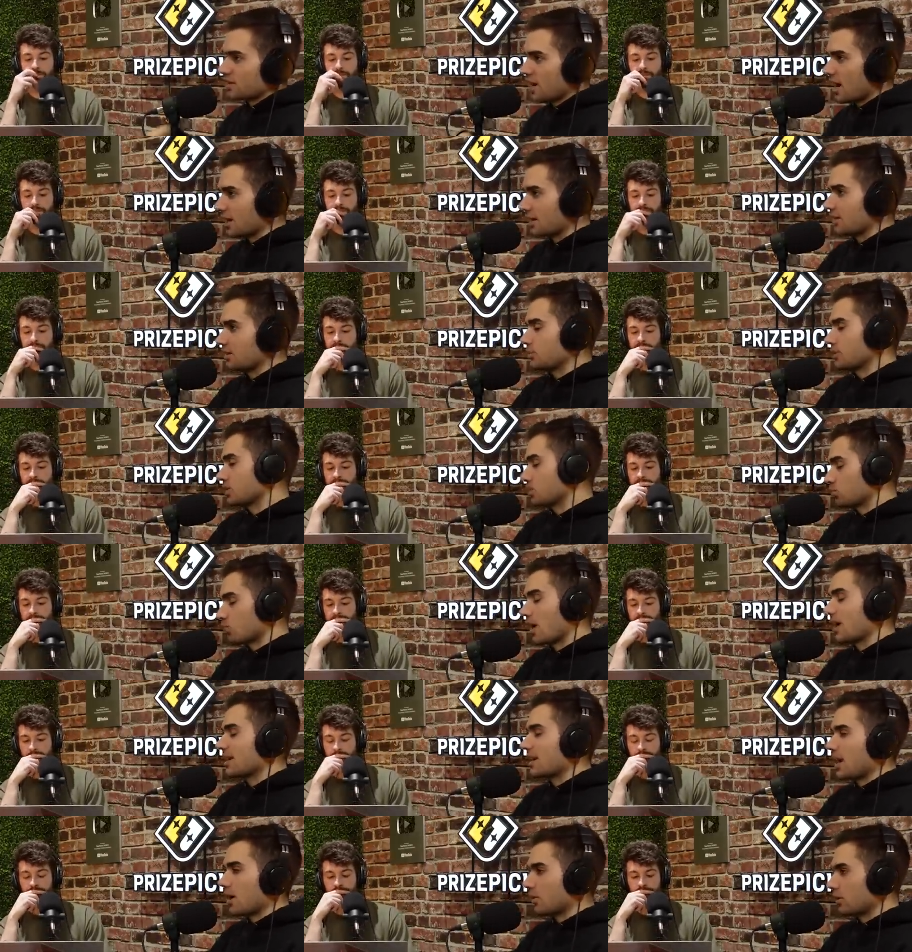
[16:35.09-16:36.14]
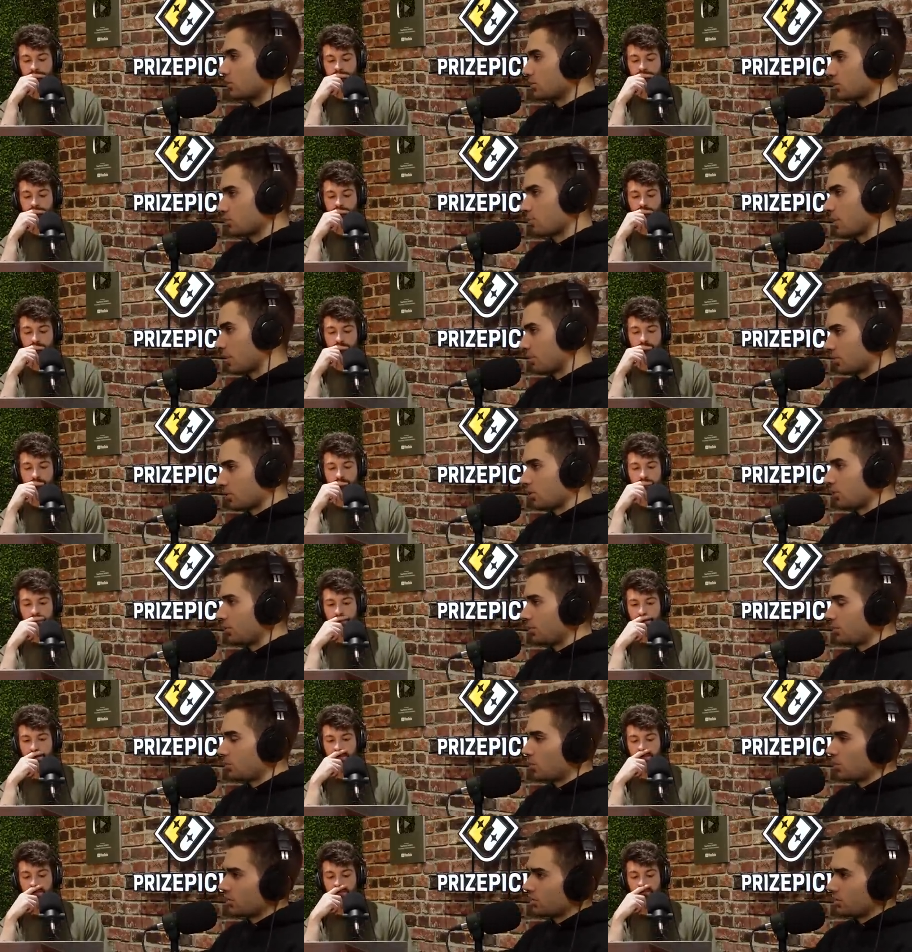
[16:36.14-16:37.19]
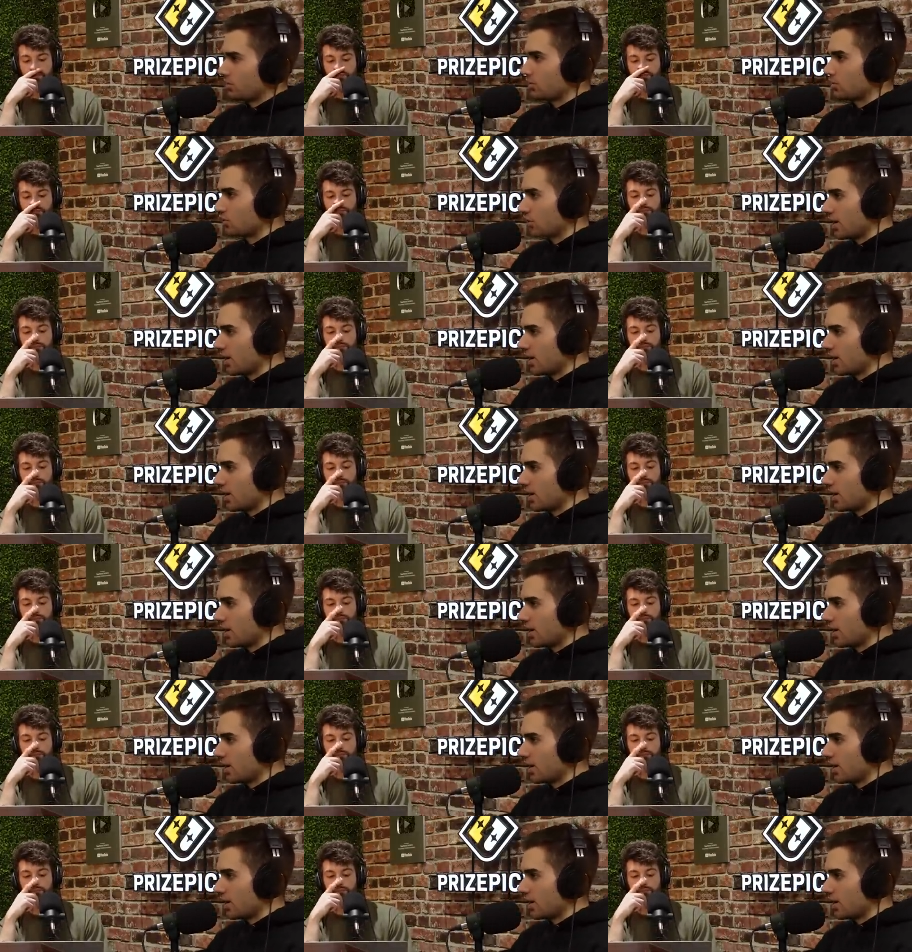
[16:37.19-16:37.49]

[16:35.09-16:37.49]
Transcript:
Speaker 1: attacking it, because right now I would just pepper all the mores of the